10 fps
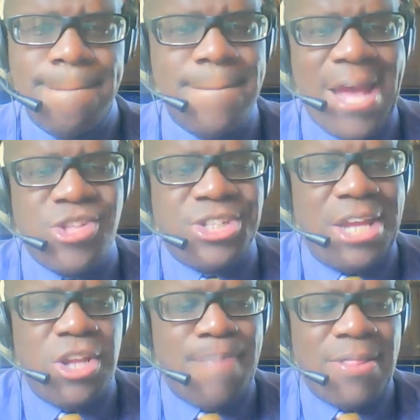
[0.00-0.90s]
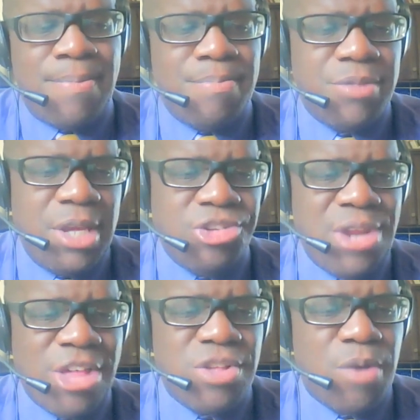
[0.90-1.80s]
Might just end up at the
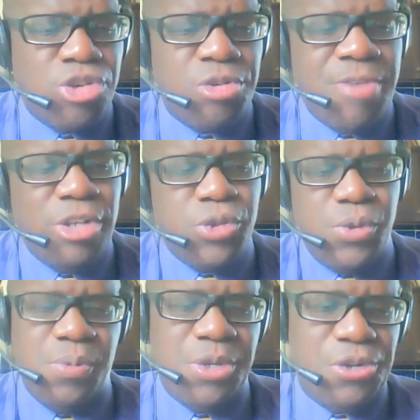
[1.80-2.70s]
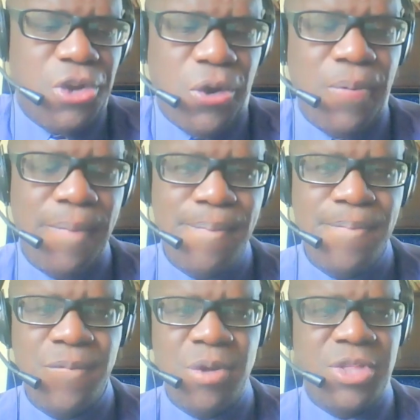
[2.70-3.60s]
International Monetary Fund too. We don't know,
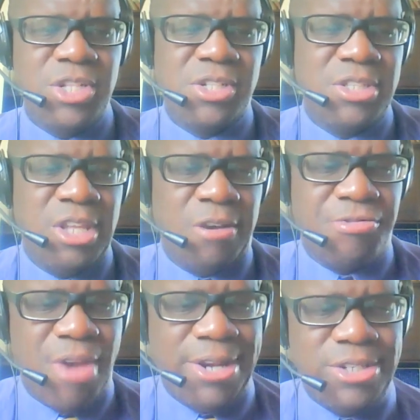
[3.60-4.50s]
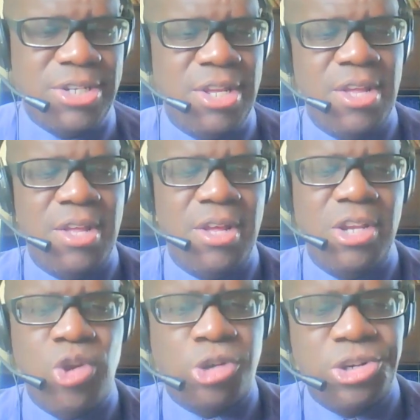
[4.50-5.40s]
with his dear friend
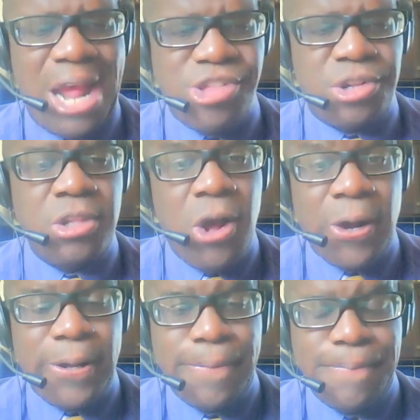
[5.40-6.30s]
Dr. Nigel Clark.